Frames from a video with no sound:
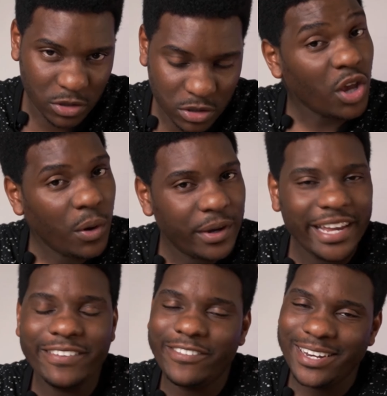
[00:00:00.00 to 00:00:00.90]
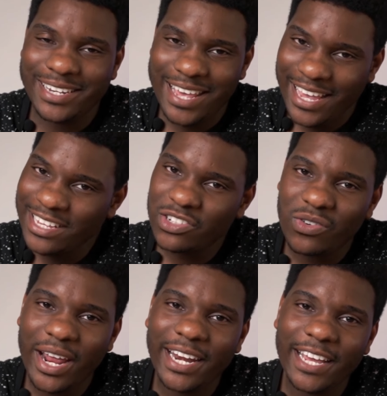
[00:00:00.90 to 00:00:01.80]
So if it is
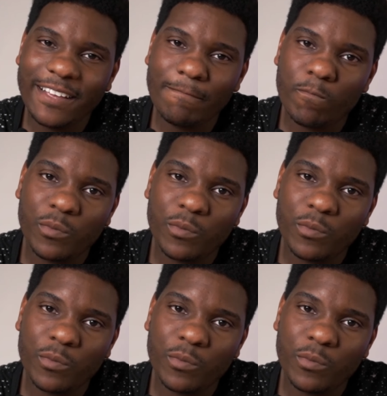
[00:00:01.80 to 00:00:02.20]
raining,